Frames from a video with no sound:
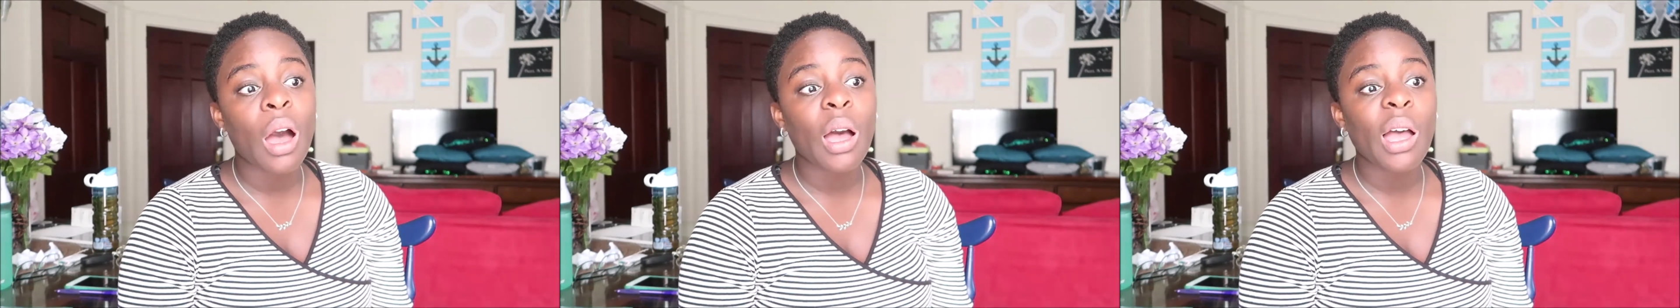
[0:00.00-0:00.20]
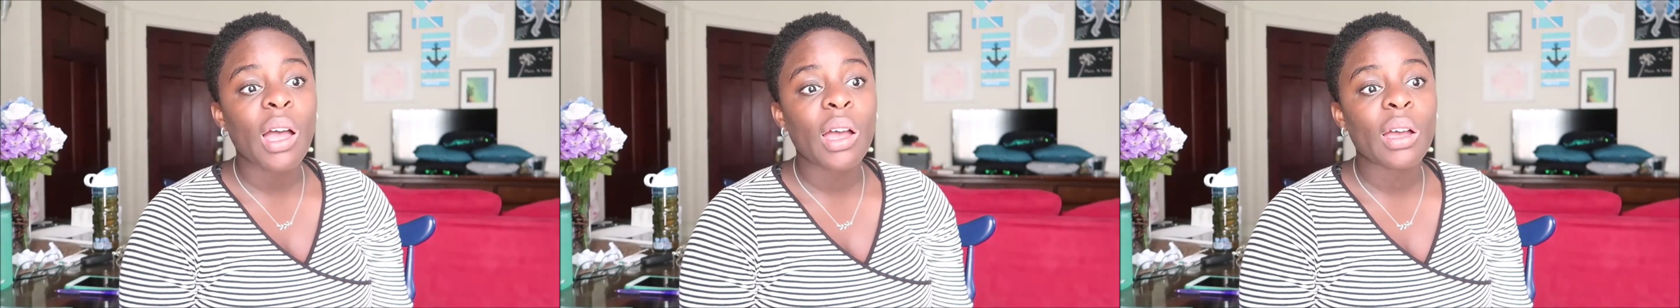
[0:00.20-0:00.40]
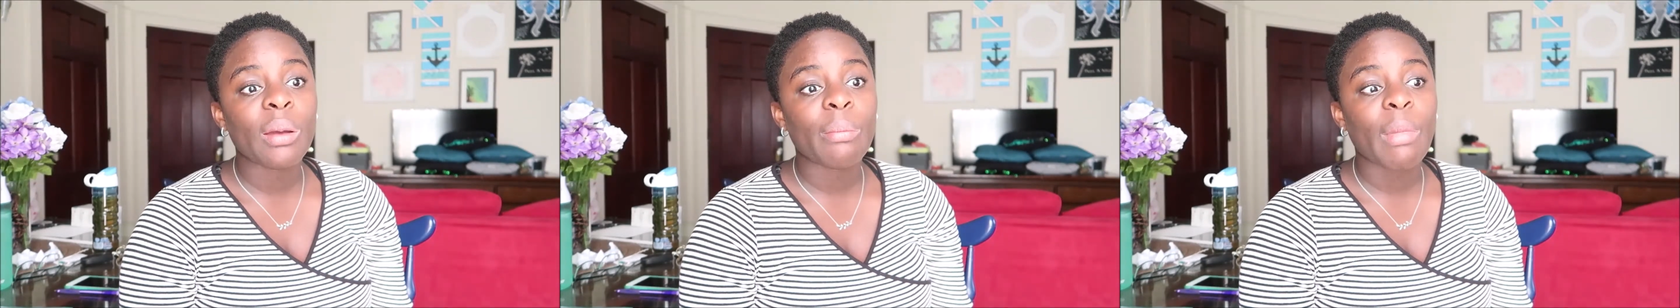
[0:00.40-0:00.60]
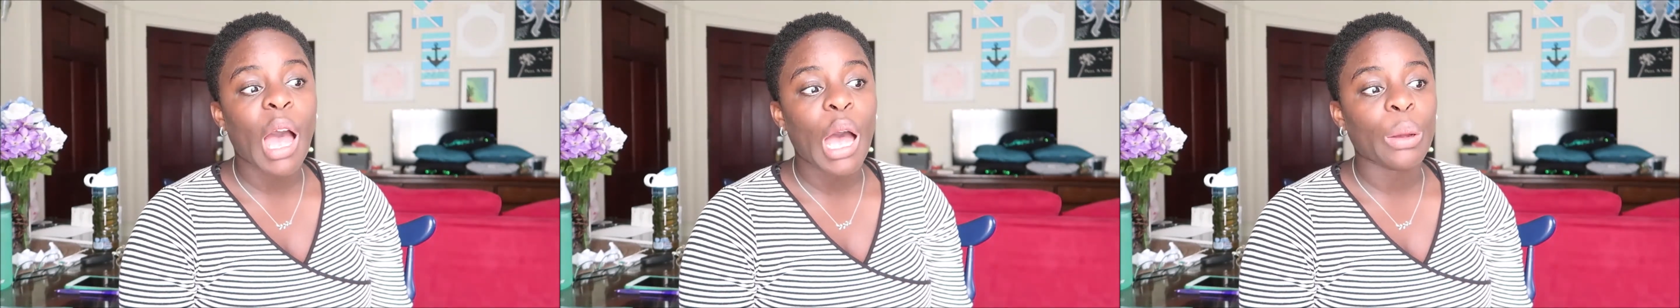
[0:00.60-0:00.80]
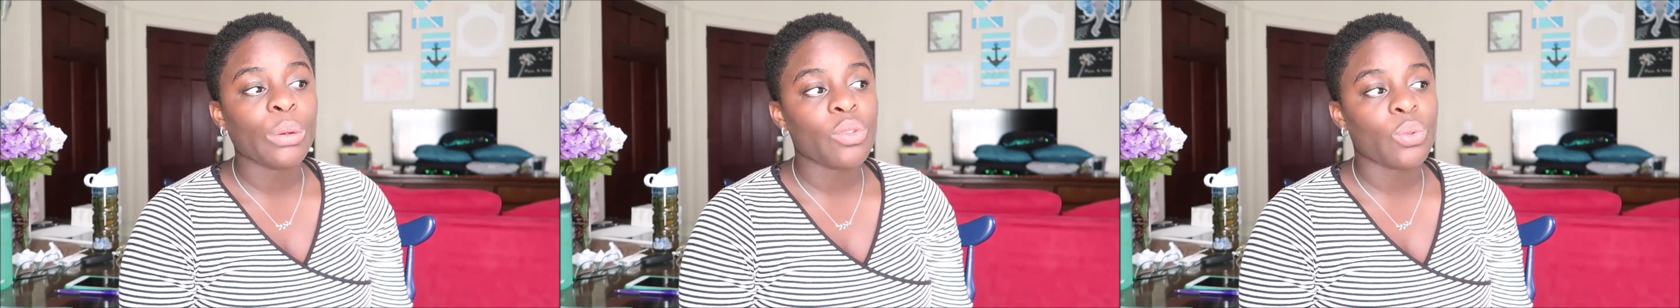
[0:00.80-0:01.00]

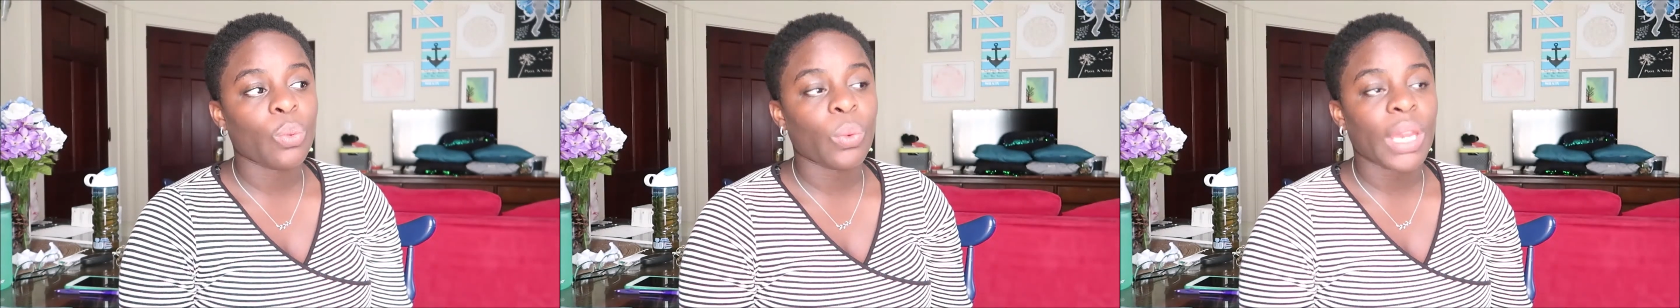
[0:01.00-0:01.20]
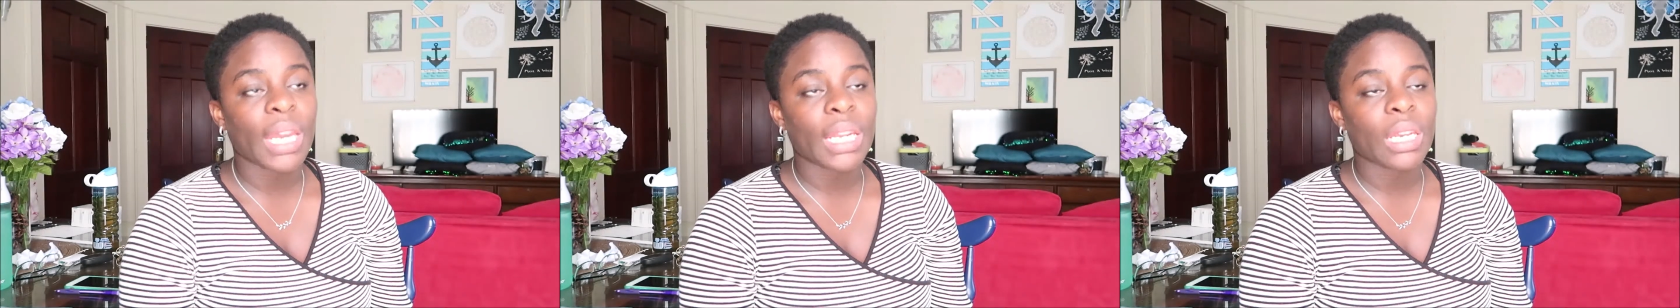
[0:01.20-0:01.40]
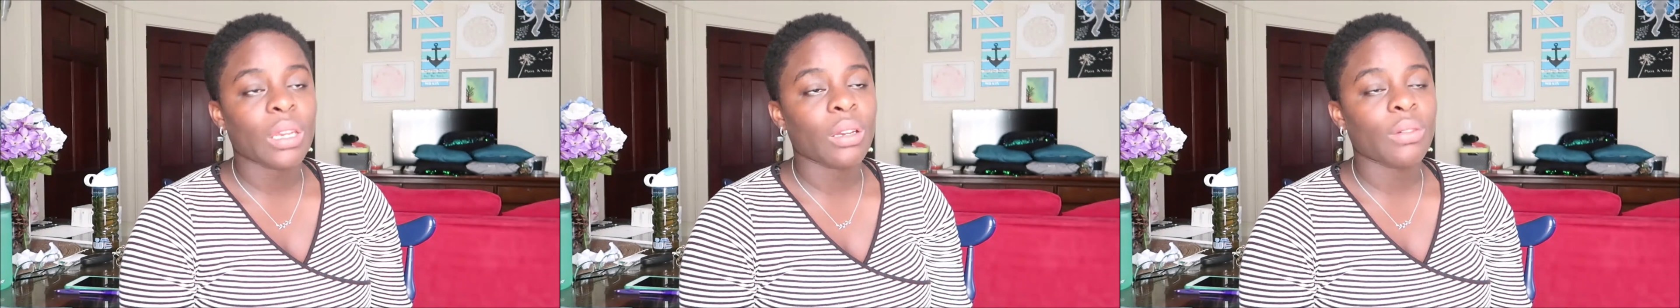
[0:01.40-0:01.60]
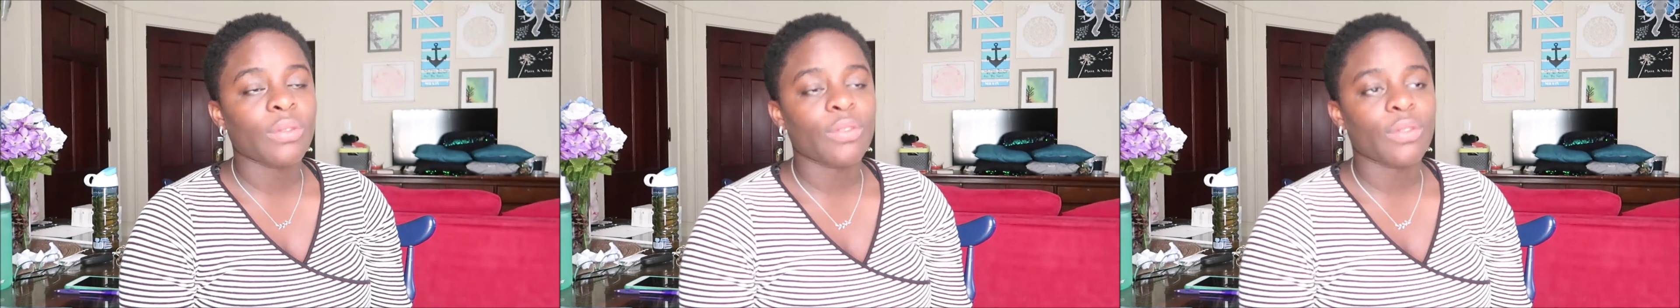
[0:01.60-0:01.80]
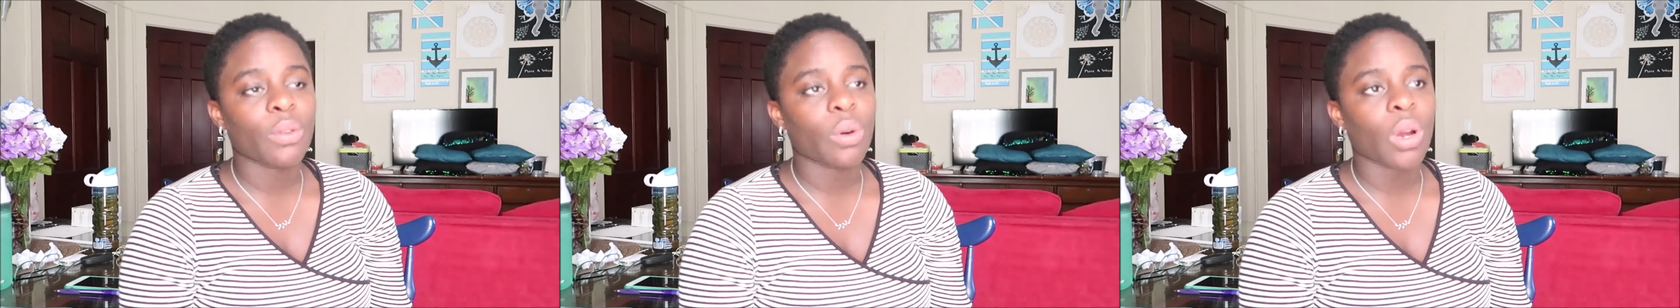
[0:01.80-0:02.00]
I was waiting
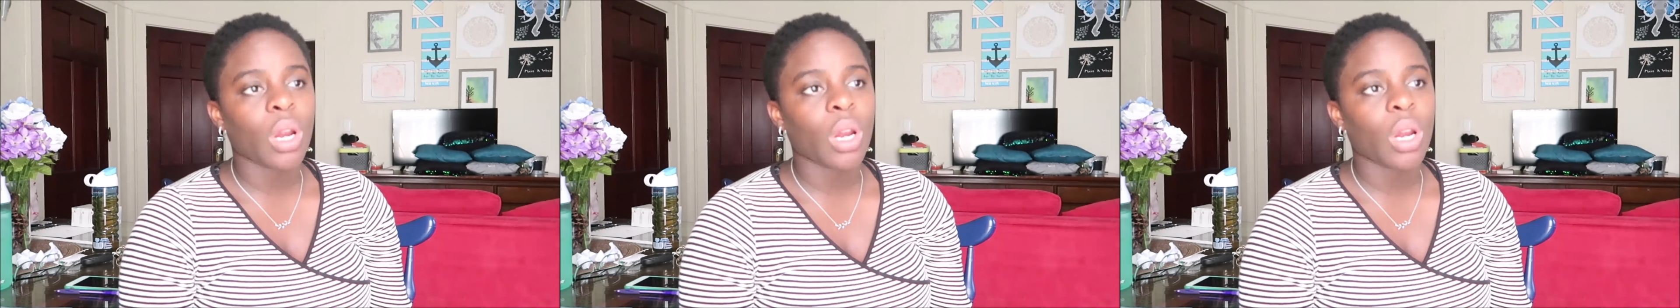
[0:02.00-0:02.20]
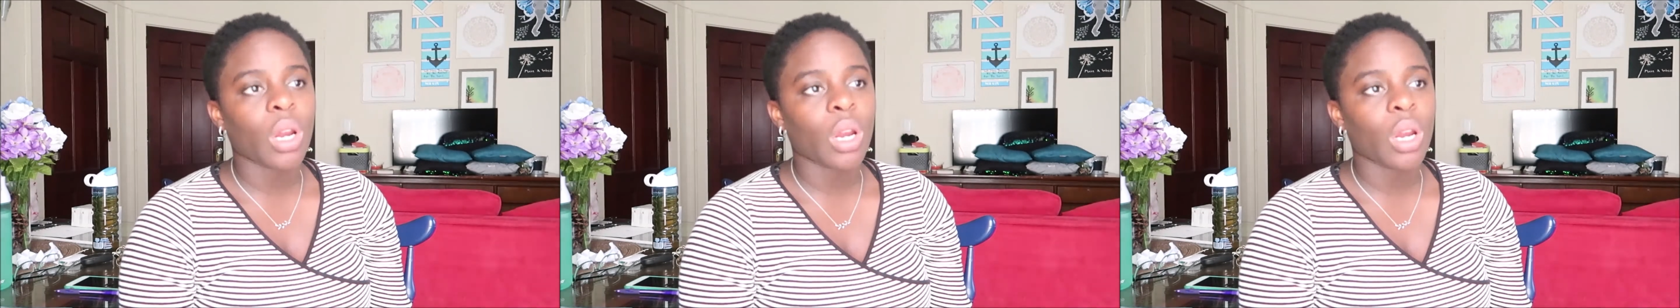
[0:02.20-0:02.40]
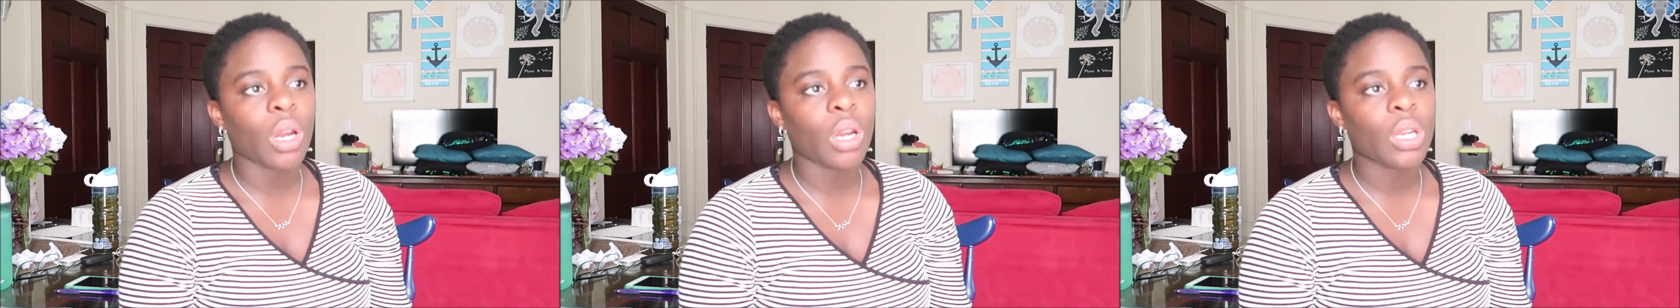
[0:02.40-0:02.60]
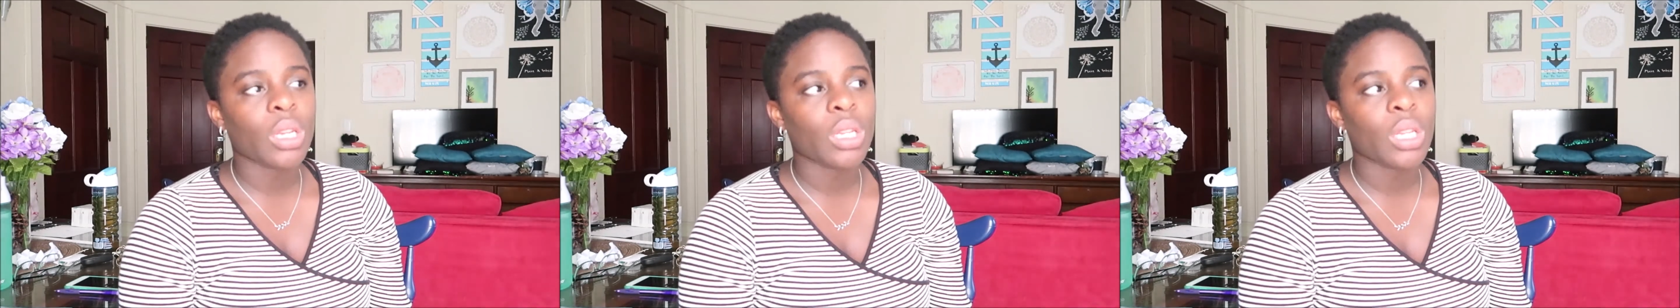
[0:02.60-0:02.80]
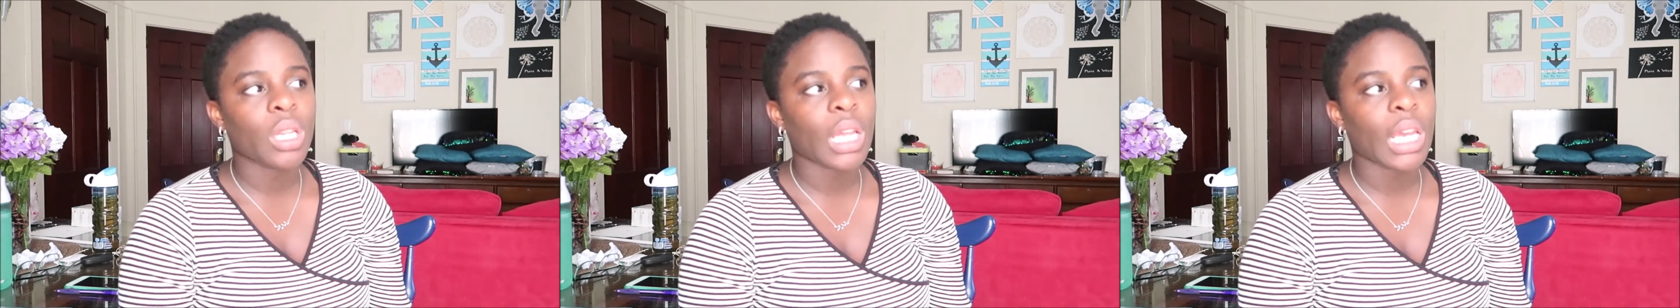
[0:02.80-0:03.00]
for
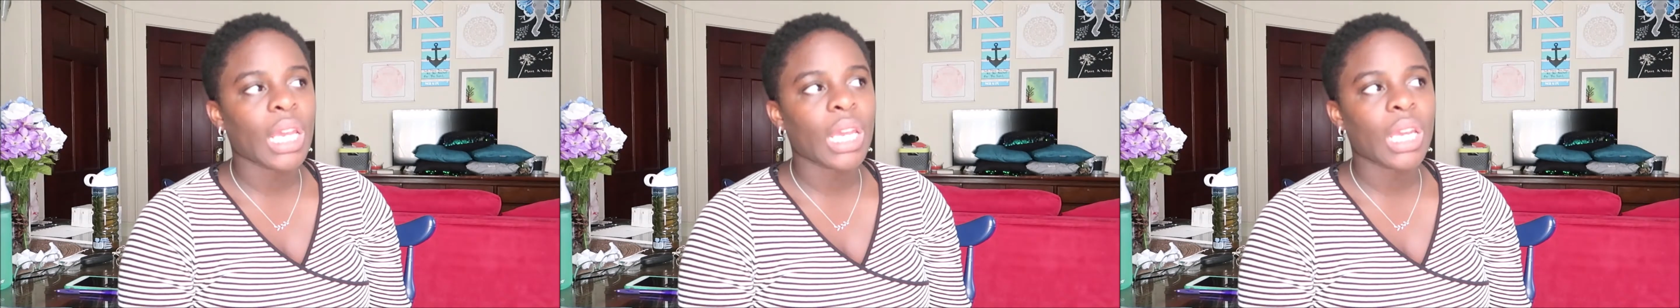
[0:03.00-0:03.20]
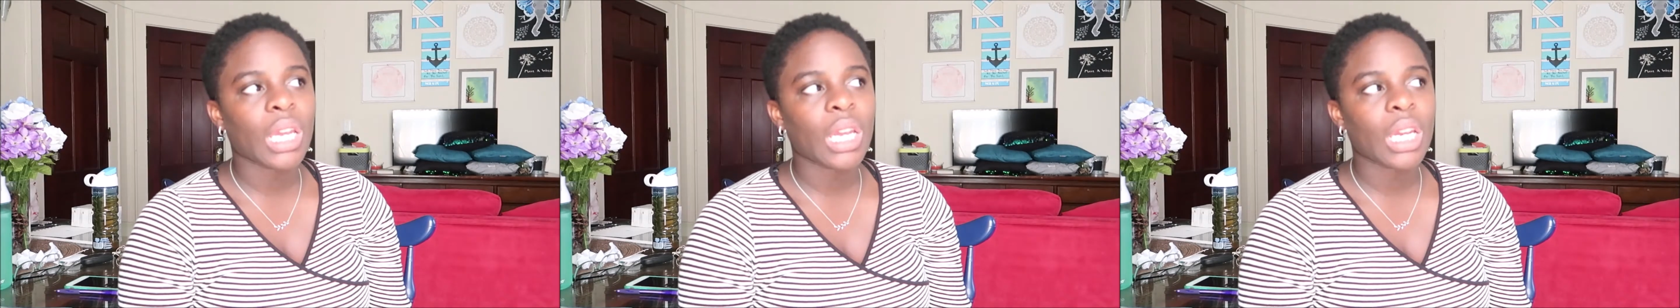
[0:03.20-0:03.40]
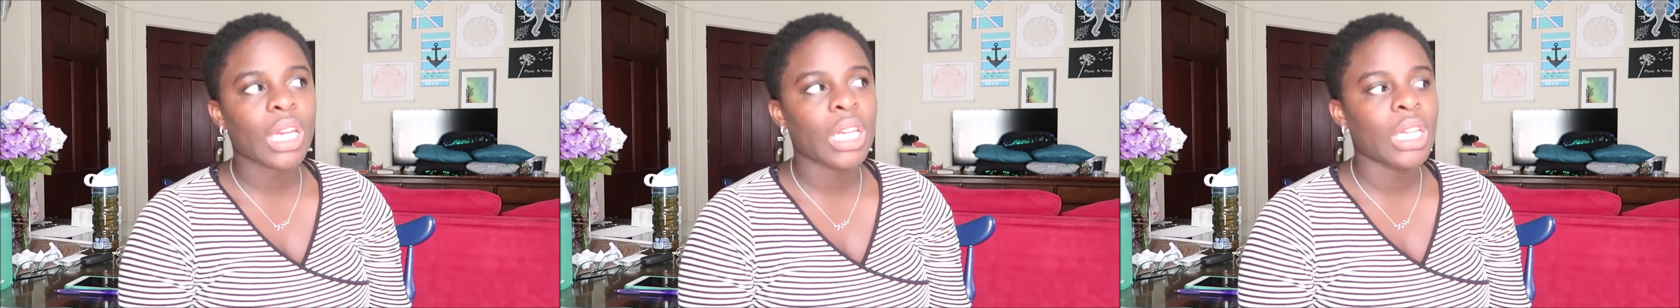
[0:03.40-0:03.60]
like